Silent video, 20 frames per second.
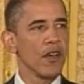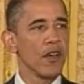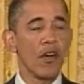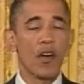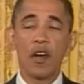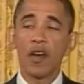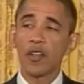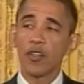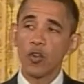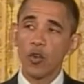
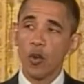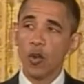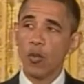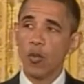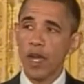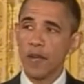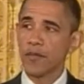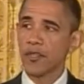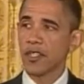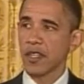on your
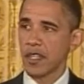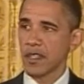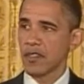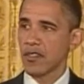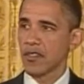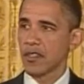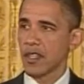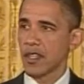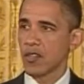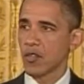
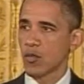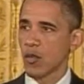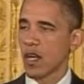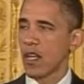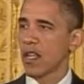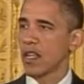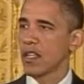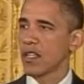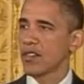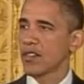websites, as
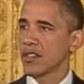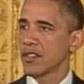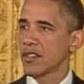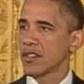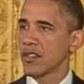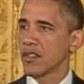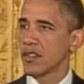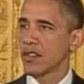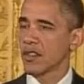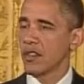well
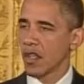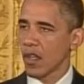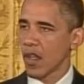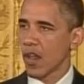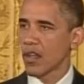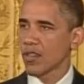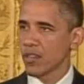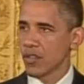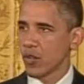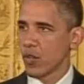as the
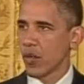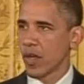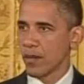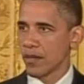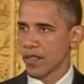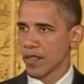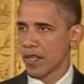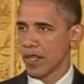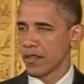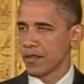law's new
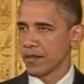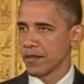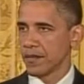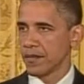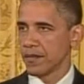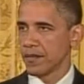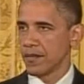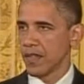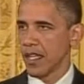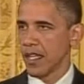website,
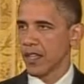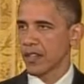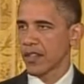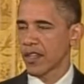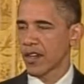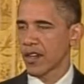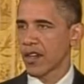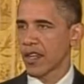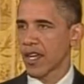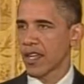
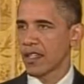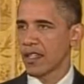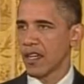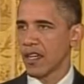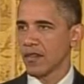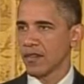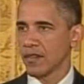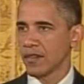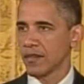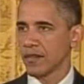
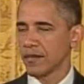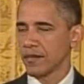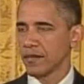healthcare.gov.